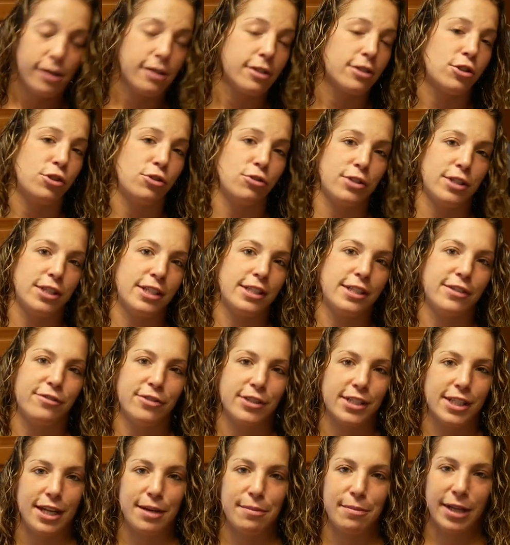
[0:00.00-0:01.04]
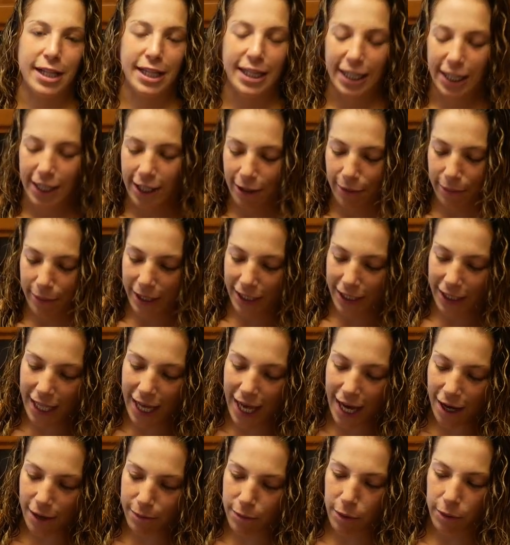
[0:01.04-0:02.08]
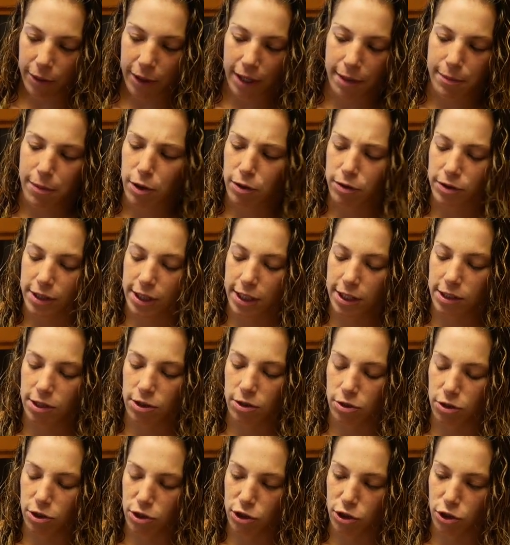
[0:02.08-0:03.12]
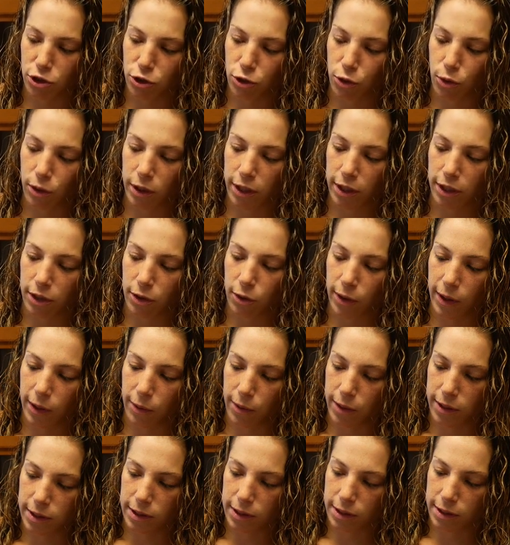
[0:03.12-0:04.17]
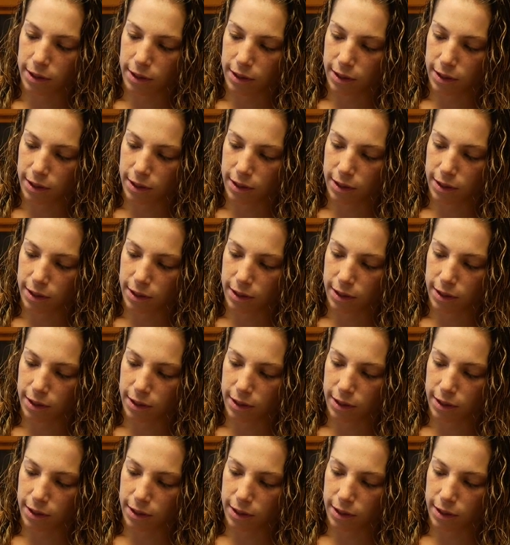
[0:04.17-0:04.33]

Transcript: excuse this if it's going to be a little bit loud, but we're going to pulse it, so just short, quick ones.